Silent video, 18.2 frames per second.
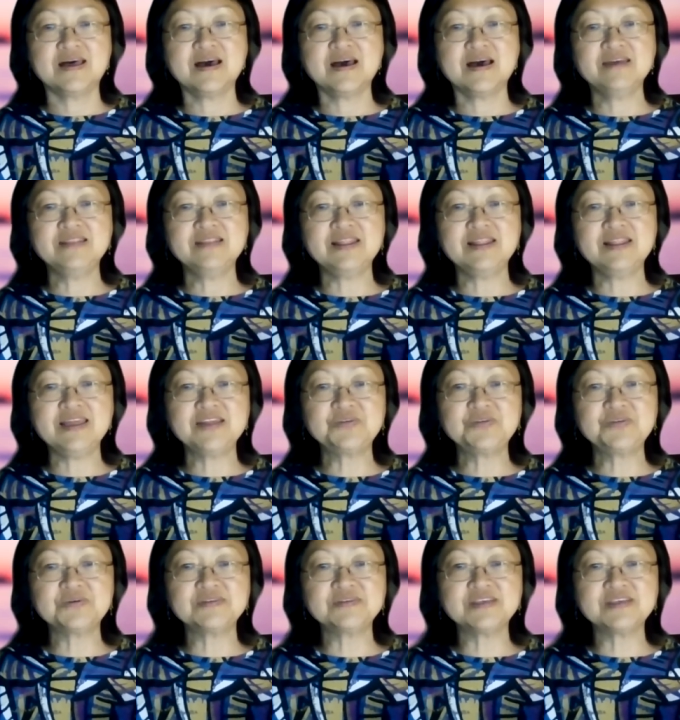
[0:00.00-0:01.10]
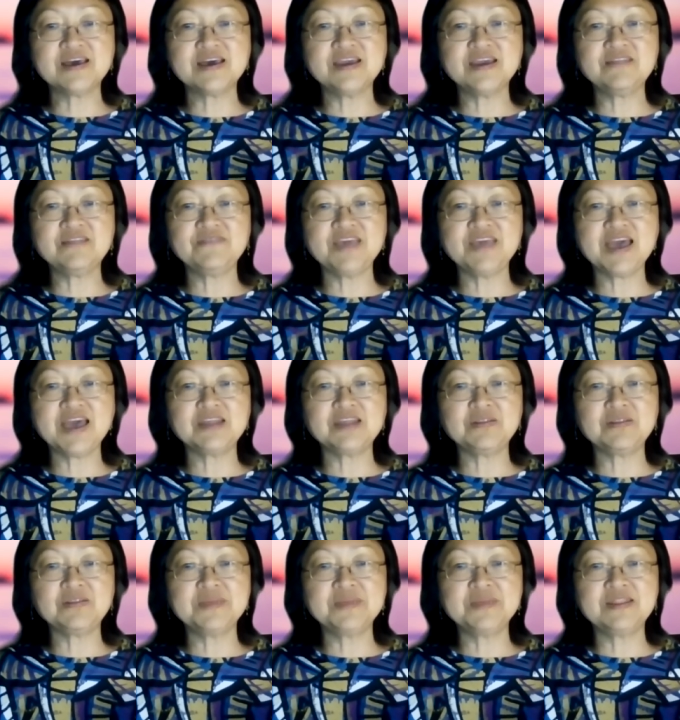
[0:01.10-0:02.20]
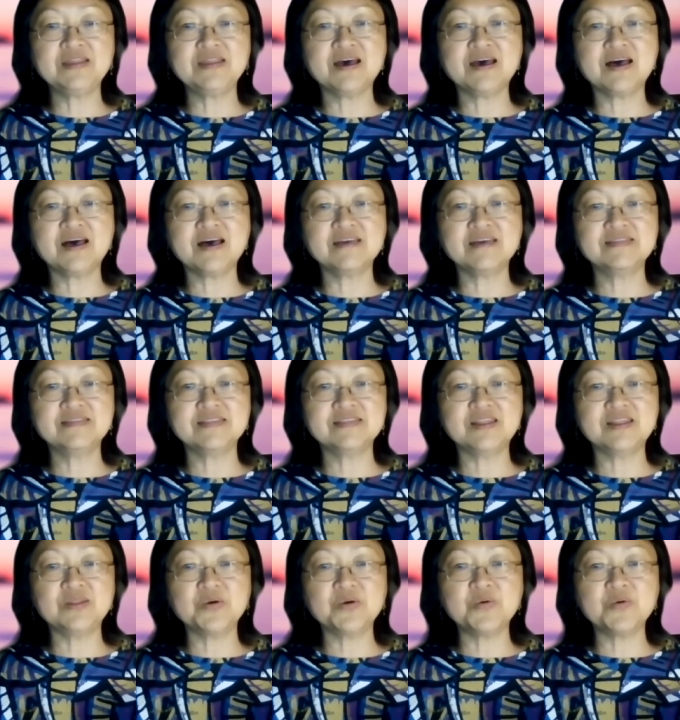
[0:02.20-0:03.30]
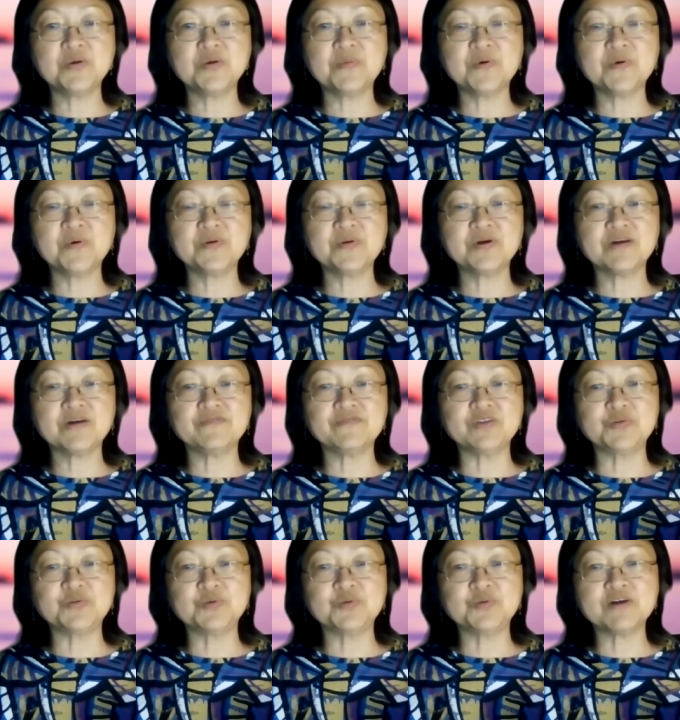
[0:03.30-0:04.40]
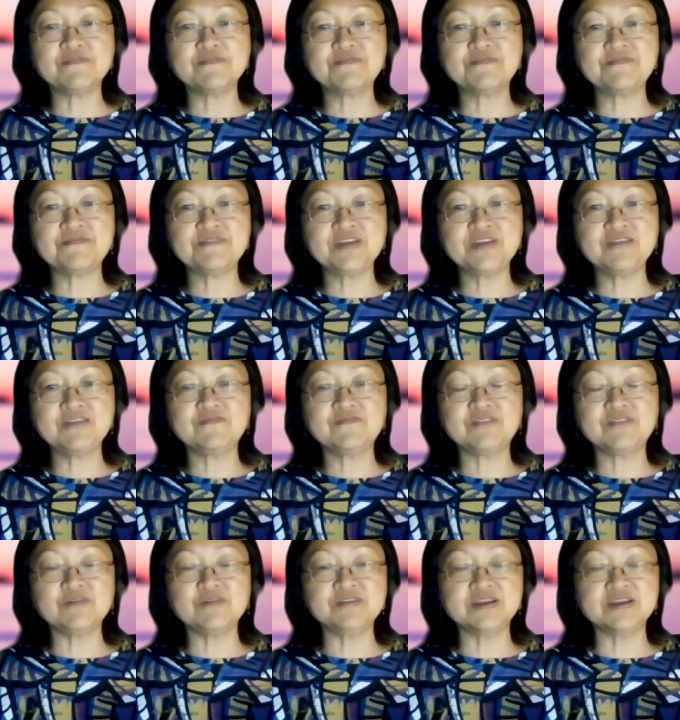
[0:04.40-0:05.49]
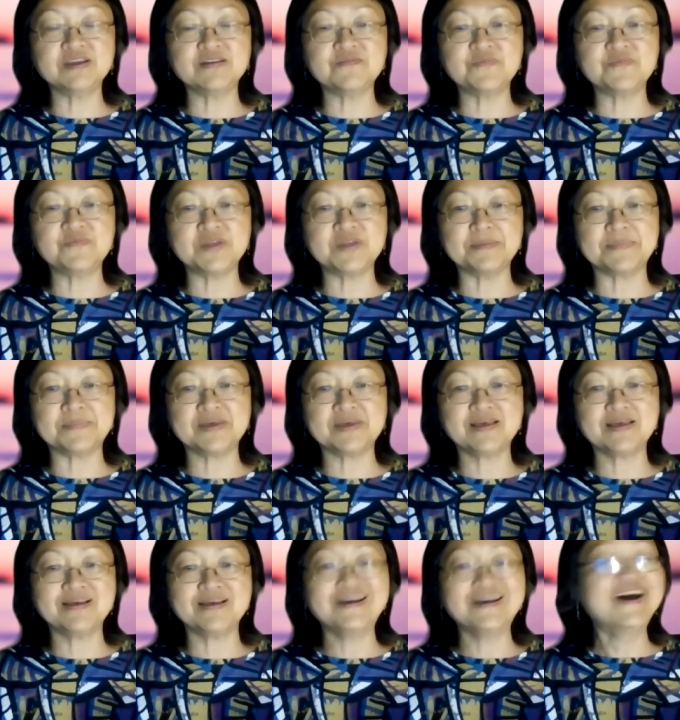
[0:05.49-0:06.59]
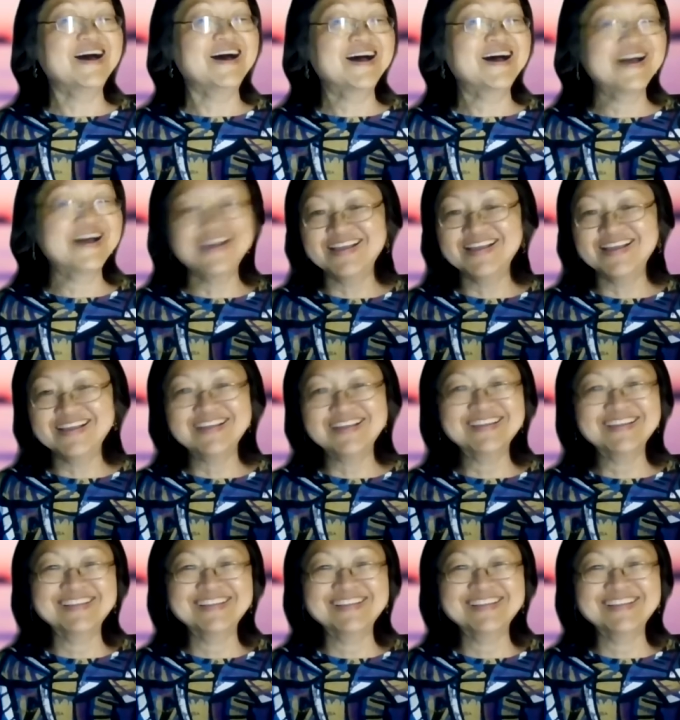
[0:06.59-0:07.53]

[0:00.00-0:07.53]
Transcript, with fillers: On the lateral side of the abdomen, on the lower border of the 12th free floating rib. Huh?